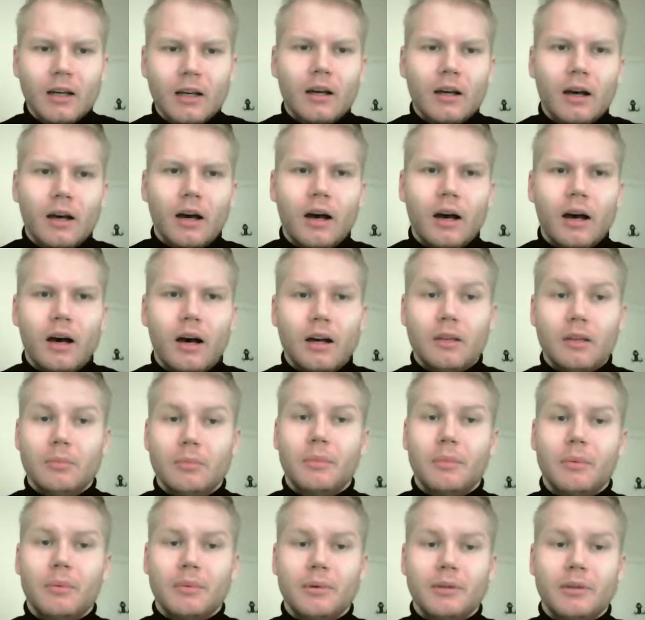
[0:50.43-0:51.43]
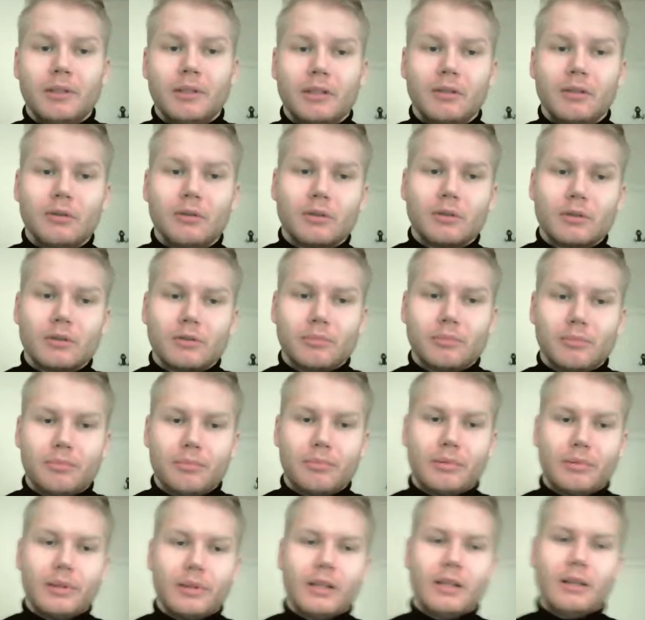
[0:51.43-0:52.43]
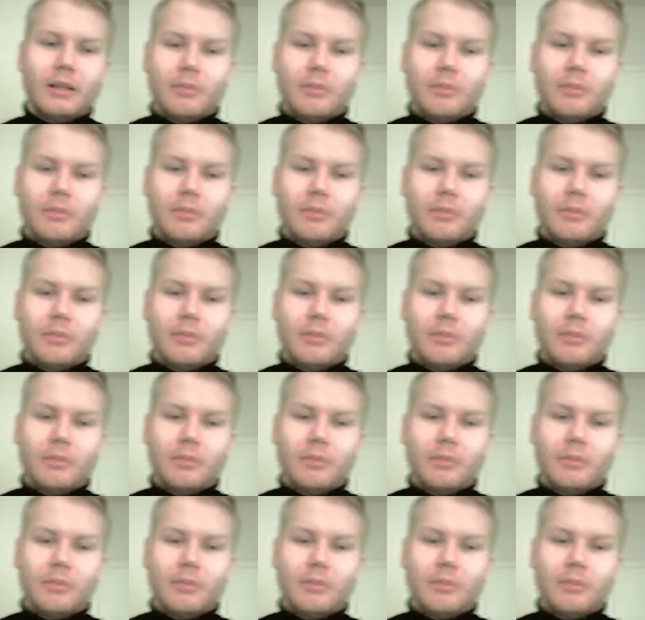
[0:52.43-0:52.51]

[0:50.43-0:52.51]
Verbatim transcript: Uh, in my opinion, this looks pretty